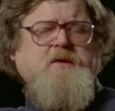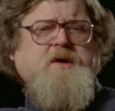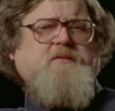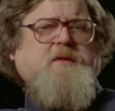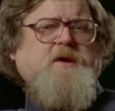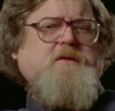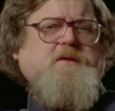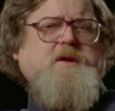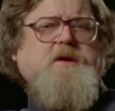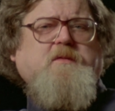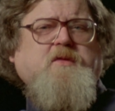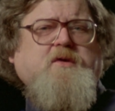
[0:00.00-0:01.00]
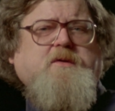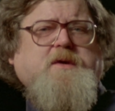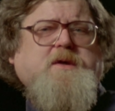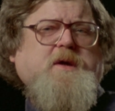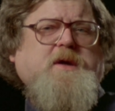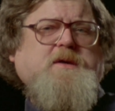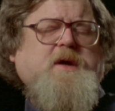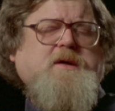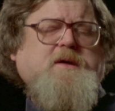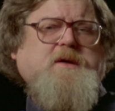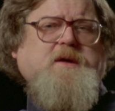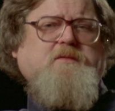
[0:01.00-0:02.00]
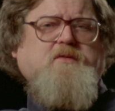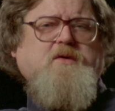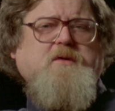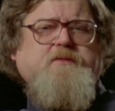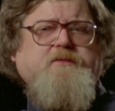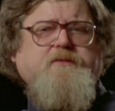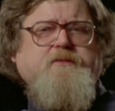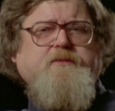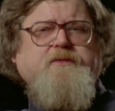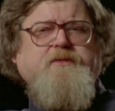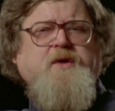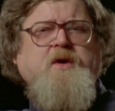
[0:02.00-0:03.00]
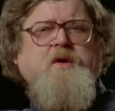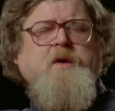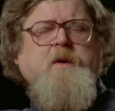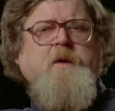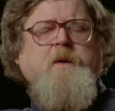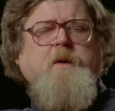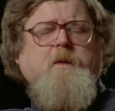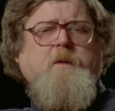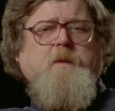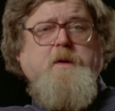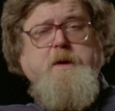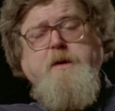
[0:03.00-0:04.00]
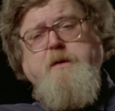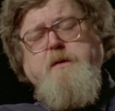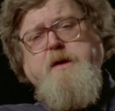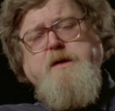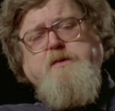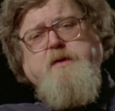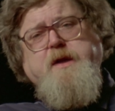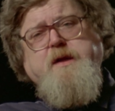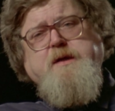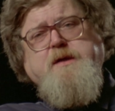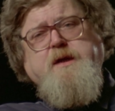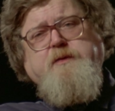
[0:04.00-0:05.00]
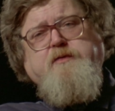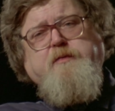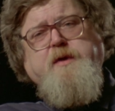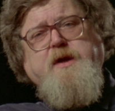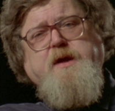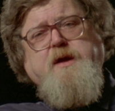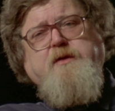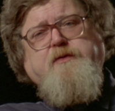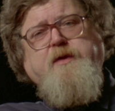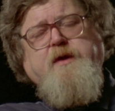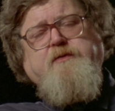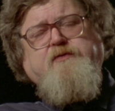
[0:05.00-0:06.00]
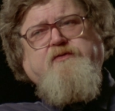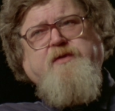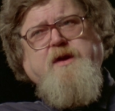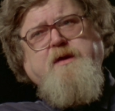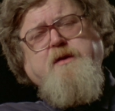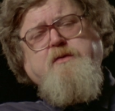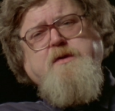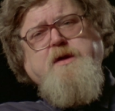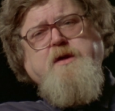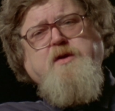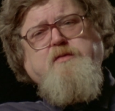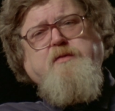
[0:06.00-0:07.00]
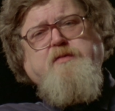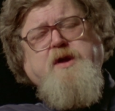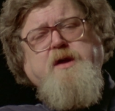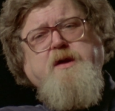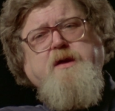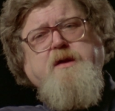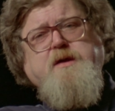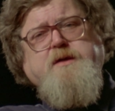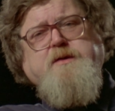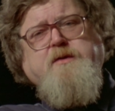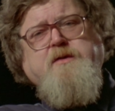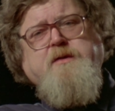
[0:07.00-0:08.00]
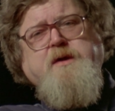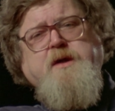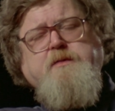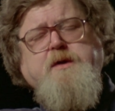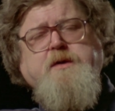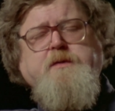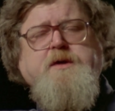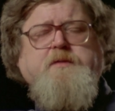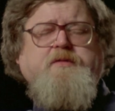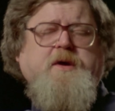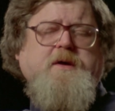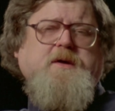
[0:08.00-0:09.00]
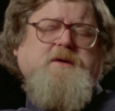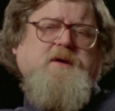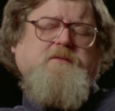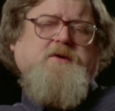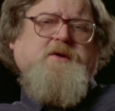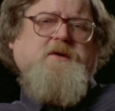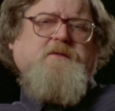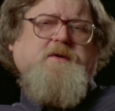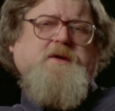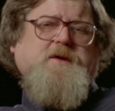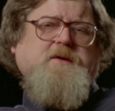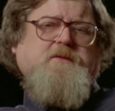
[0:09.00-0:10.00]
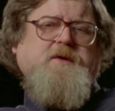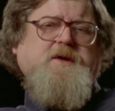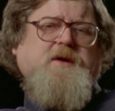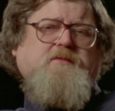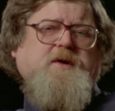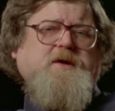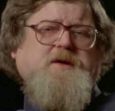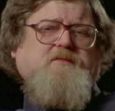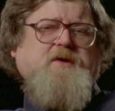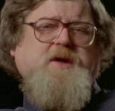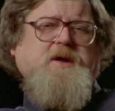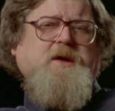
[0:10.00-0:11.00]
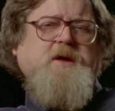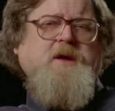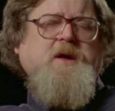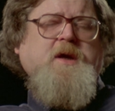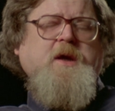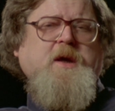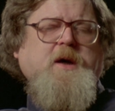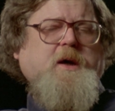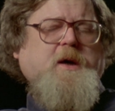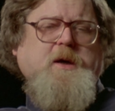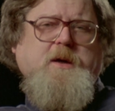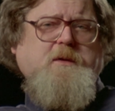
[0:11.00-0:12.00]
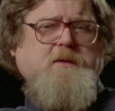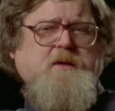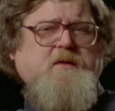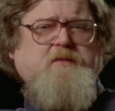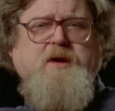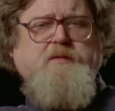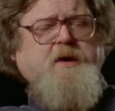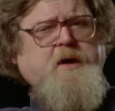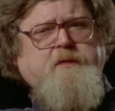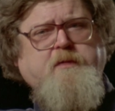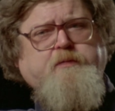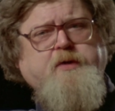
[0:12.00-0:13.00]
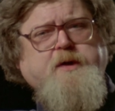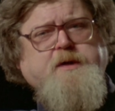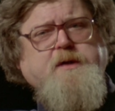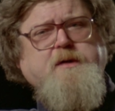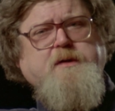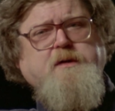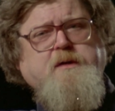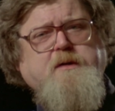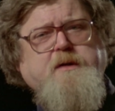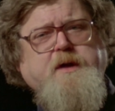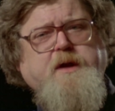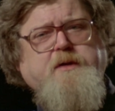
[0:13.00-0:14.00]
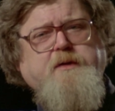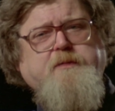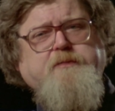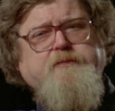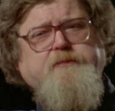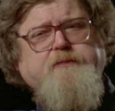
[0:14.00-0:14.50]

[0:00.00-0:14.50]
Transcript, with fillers: simply using the moose as a symbol. whereas quite conceivably, if I use a human being in a story which bears some service resemblance to me, it may be a different person altogether.